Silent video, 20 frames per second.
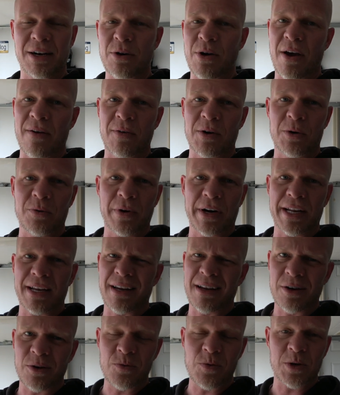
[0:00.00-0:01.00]
and you haven't
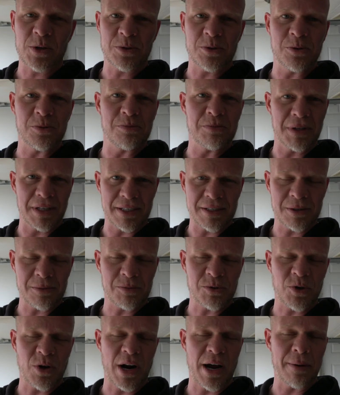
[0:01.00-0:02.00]
already and you want to, please
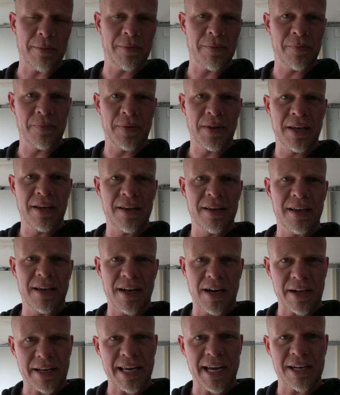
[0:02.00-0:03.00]
subscribe.
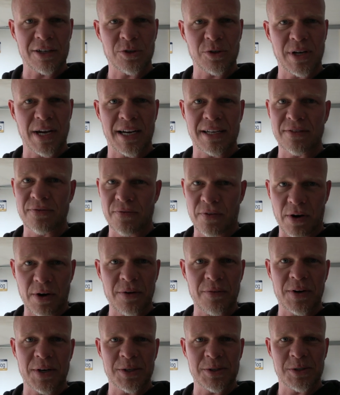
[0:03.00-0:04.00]
And I'll catch you guys
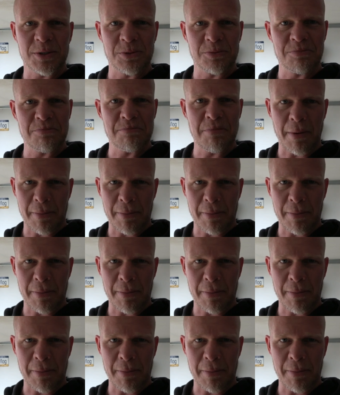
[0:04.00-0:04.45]
very, very soon.